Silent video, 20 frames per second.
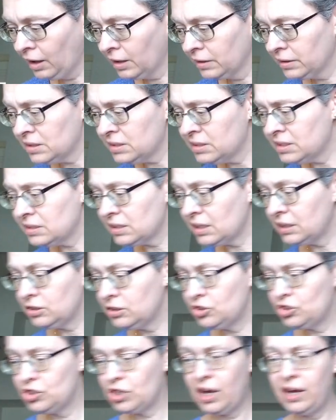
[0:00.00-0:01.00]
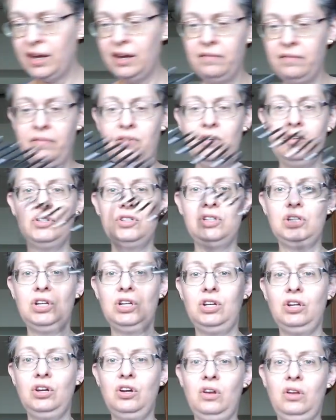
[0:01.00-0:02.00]
This is a giant
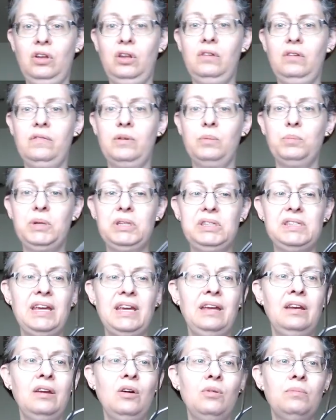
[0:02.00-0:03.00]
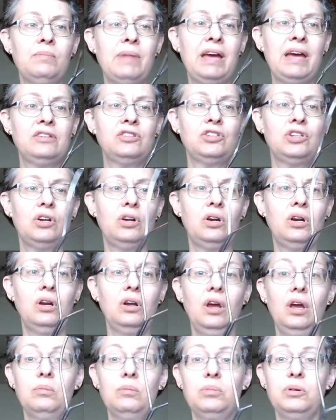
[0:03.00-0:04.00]
version of a potato masher,
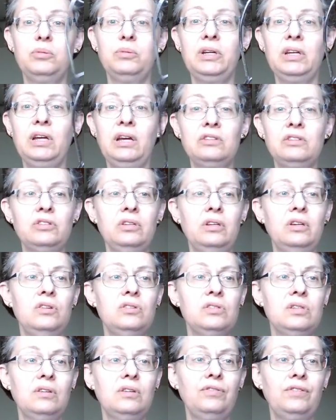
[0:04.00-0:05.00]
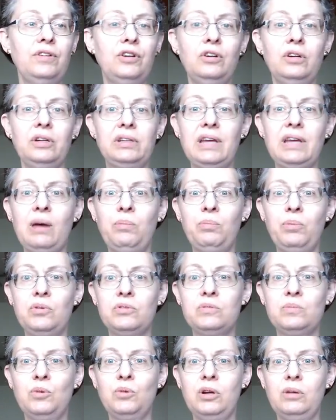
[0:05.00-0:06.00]
but we actually use it for cooked
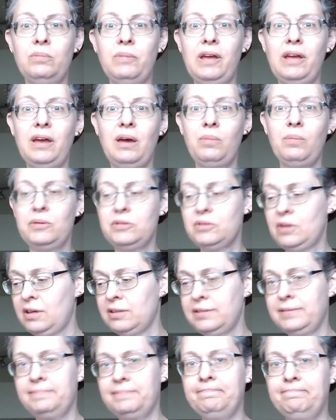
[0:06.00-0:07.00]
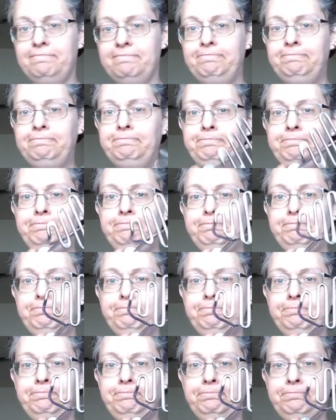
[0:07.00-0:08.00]
apples more and make applesauce.
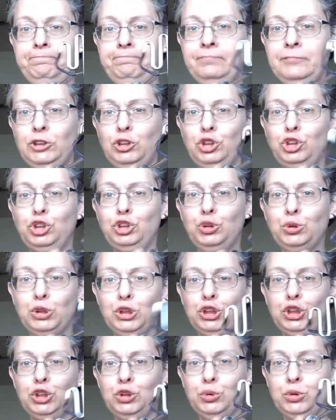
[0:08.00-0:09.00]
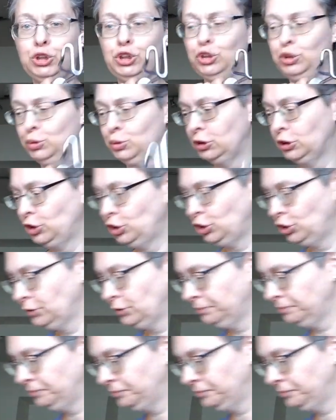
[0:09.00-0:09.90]
Squish, squish, squish.